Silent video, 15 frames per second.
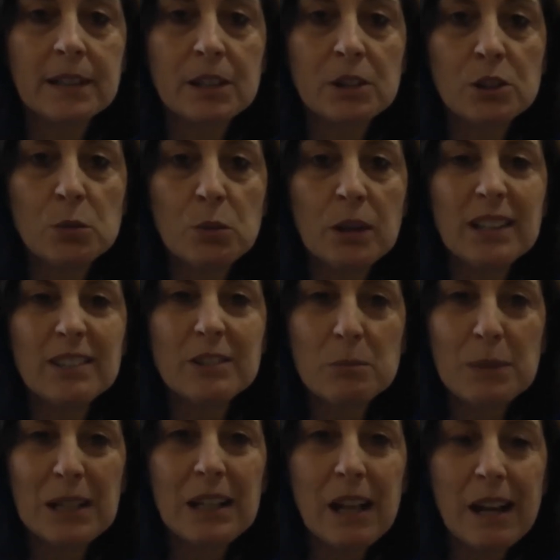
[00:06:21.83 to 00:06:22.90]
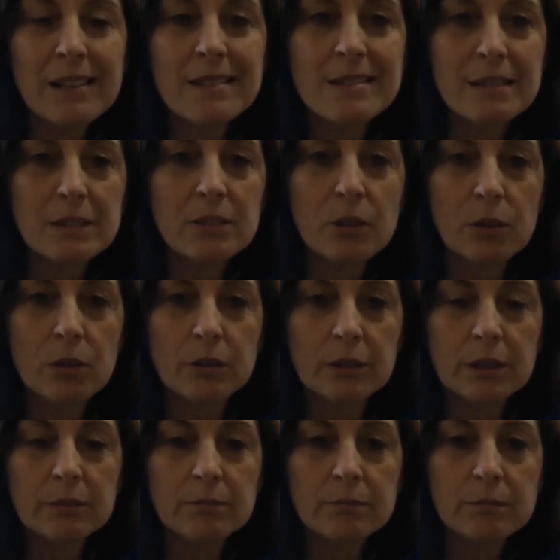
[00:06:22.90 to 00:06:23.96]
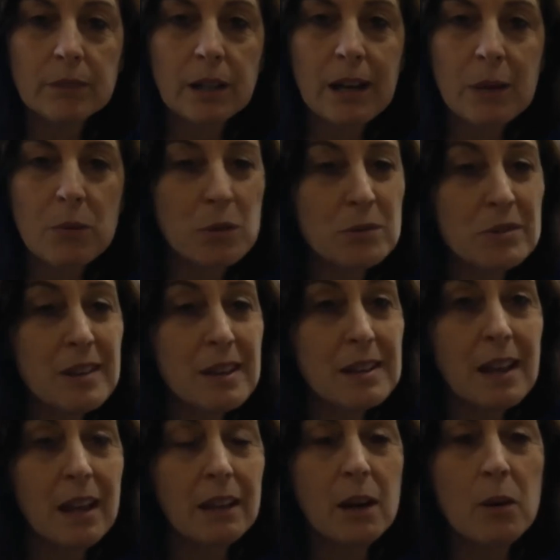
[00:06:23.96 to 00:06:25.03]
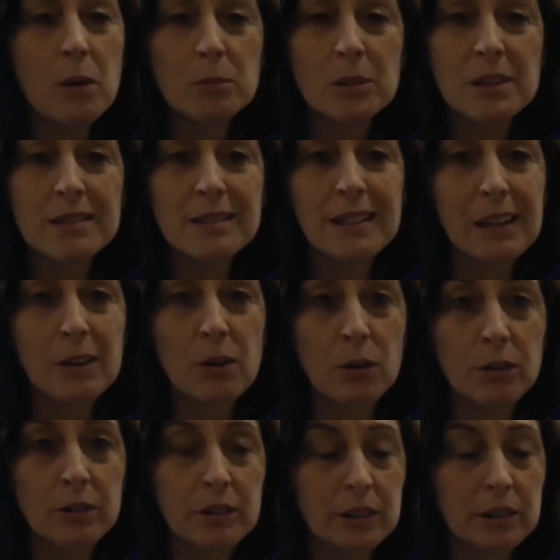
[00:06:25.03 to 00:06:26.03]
You want it to be nice and golden. All right, I won't say yellow, I'm going to say golden.